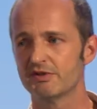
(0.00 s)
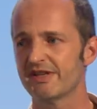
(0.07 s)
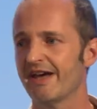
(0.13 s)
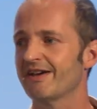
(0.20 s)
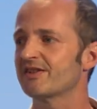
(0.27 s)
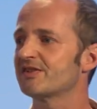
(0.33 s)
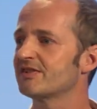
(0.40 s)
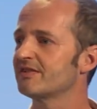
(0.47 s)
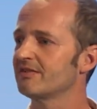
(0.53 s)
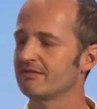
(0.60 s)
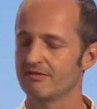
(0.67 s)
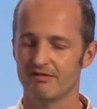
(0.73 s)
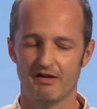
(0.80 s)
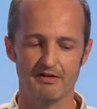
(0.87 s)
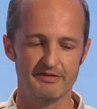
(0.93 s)
text
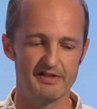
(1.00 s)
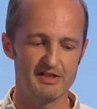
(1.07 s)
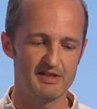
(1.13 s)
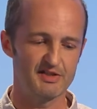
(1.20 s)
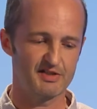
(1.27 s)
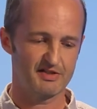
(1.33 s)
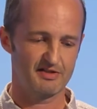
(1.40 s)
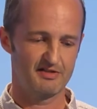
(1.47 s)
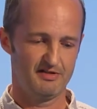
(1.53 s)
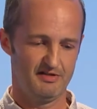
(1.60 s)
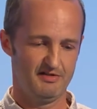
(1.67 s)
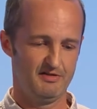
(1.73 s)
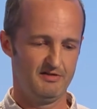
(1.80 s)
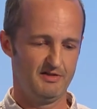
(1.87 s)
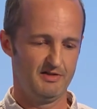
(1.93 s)
on these
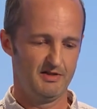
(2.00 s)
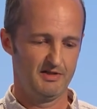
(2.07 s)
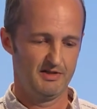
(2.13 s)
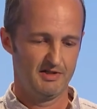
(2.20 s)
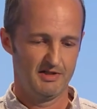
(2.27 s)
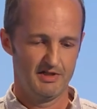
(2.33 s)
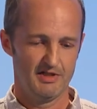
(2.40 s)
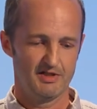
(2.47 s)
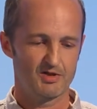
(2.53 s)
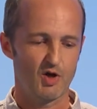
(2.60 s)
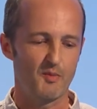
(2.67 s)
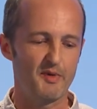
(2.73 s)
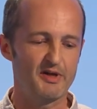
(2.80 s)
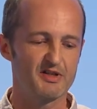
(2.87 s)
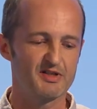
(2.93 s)

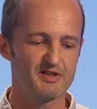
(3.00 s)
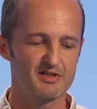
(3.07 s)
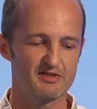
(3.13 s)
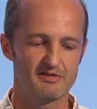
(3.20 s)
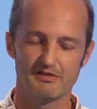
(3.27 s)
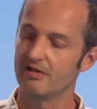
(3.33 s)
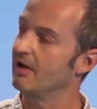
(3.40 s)
topics.